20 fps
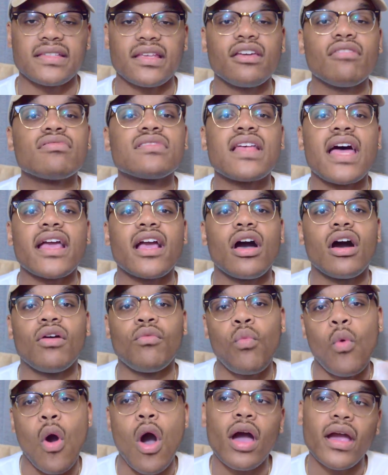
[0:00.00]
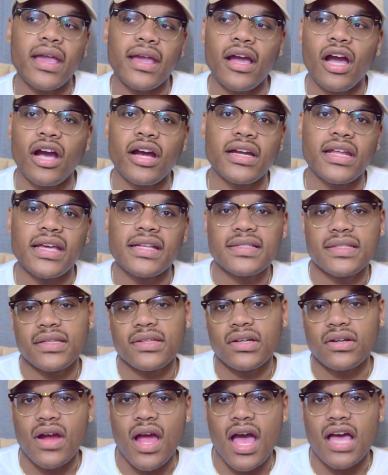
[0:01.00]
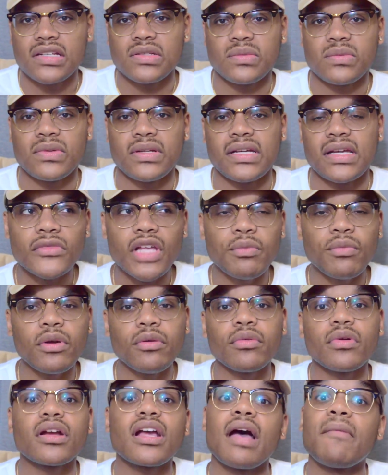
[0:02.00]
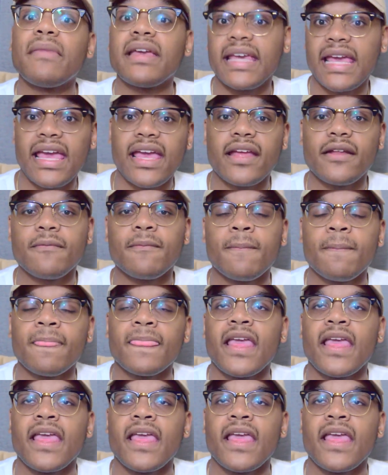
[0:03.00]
So he was like walking already into the garage when we were coming in.